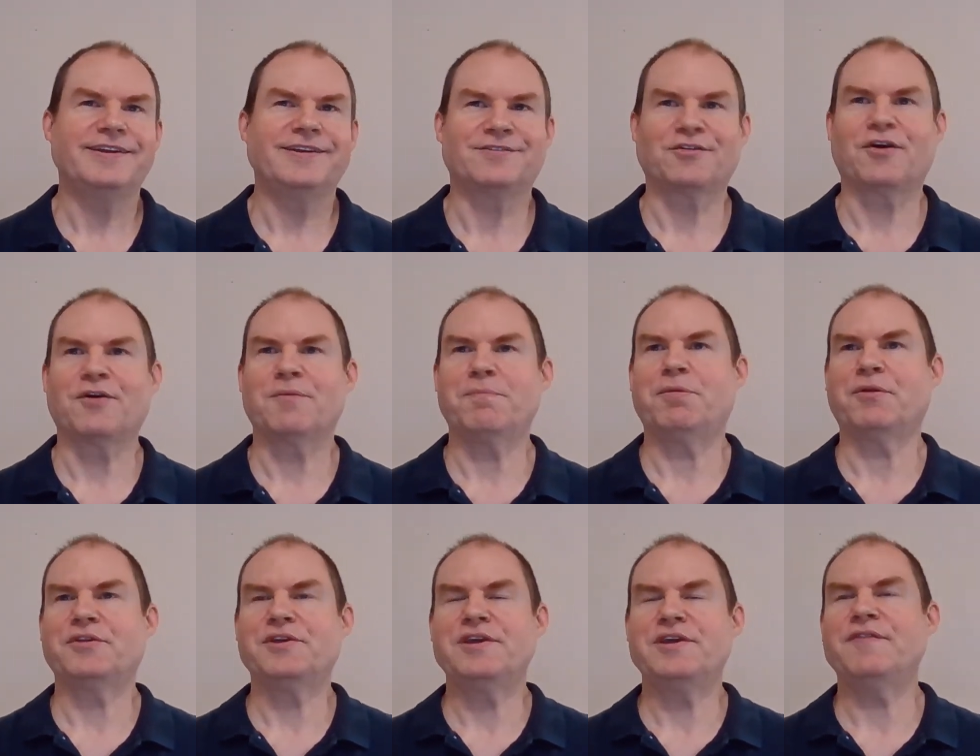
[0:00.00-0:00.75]
our
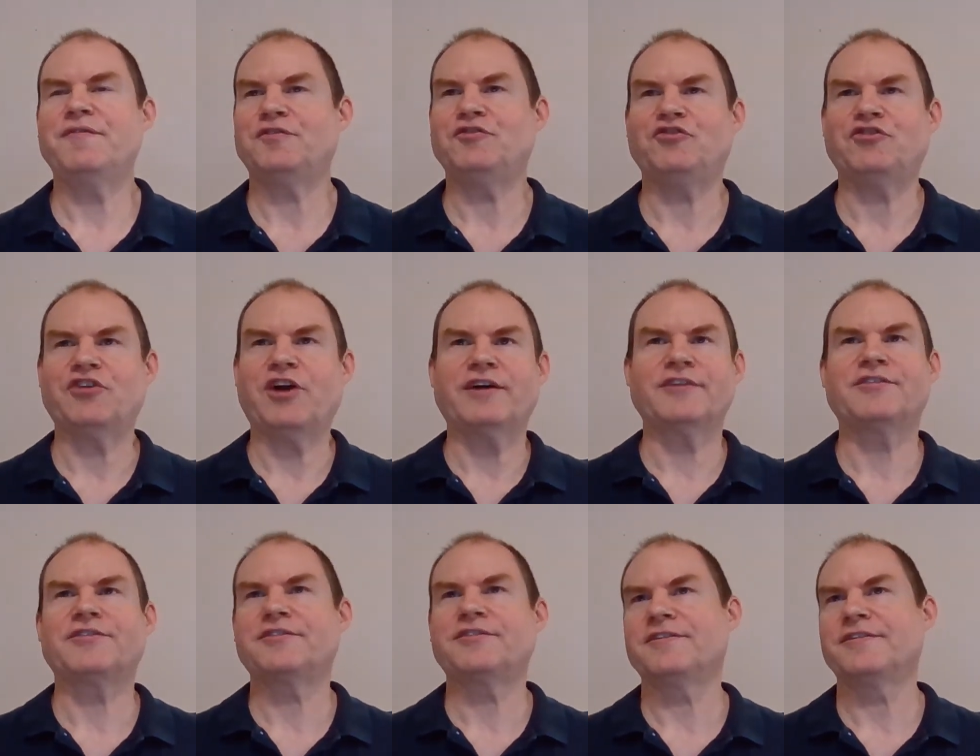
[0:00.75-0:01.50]
belief
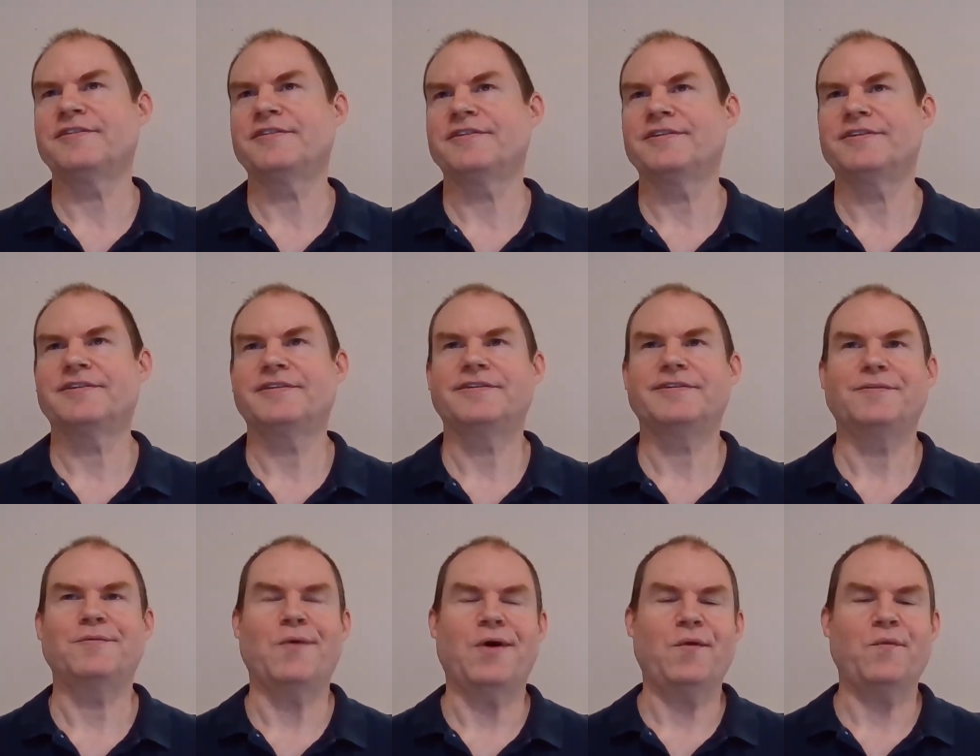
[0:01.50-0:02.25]
just
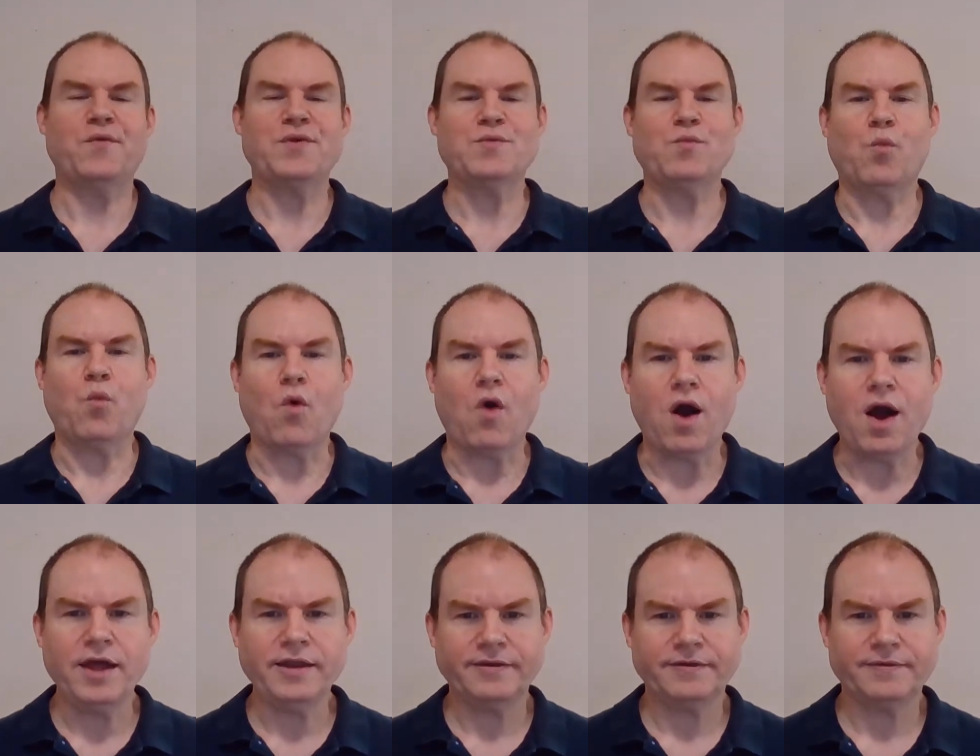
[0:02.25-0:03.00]
what we
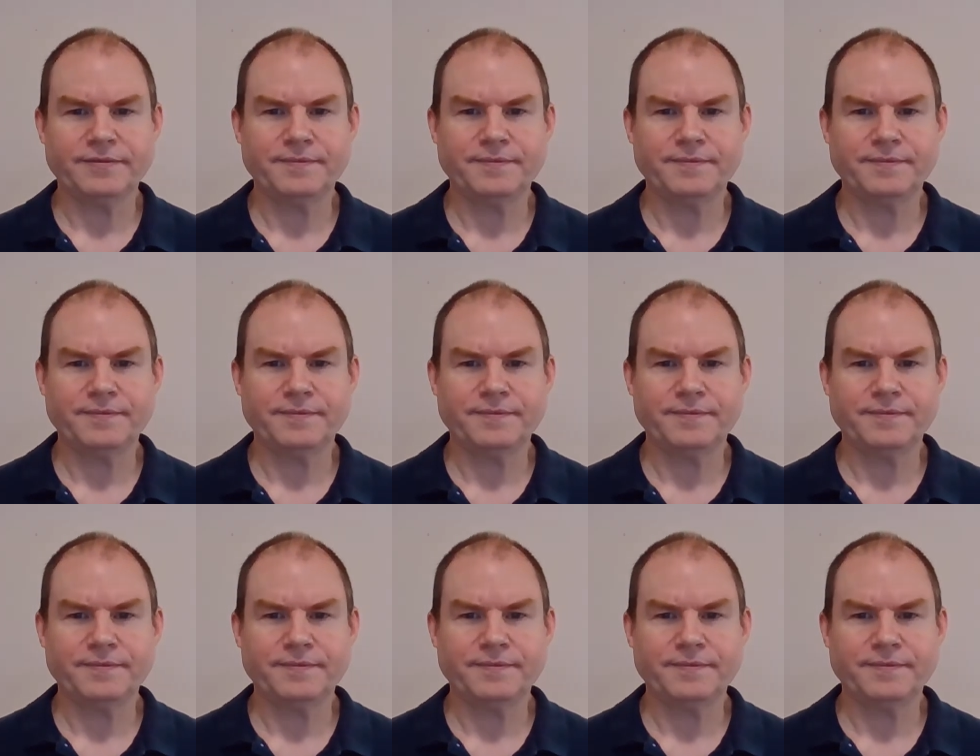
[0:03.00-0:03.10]
want?